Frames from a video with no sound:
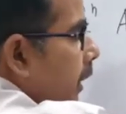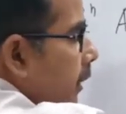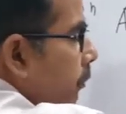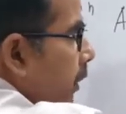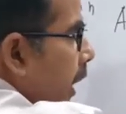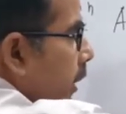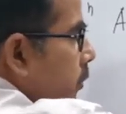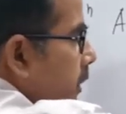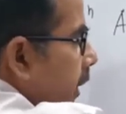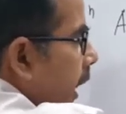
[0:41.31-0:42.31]

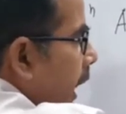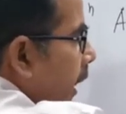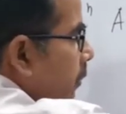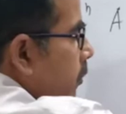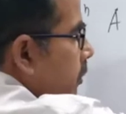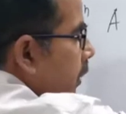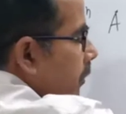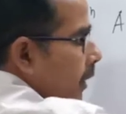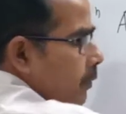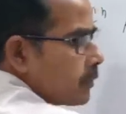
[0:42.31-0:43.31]
I am using
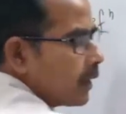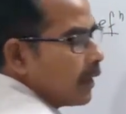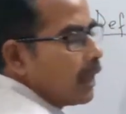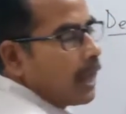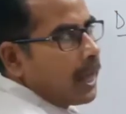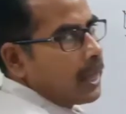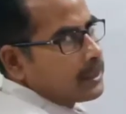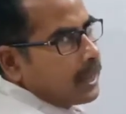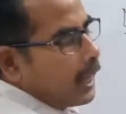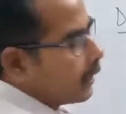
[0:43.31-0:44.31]
better to say as
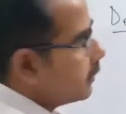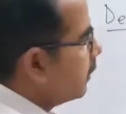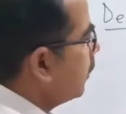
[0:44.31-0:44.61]
x.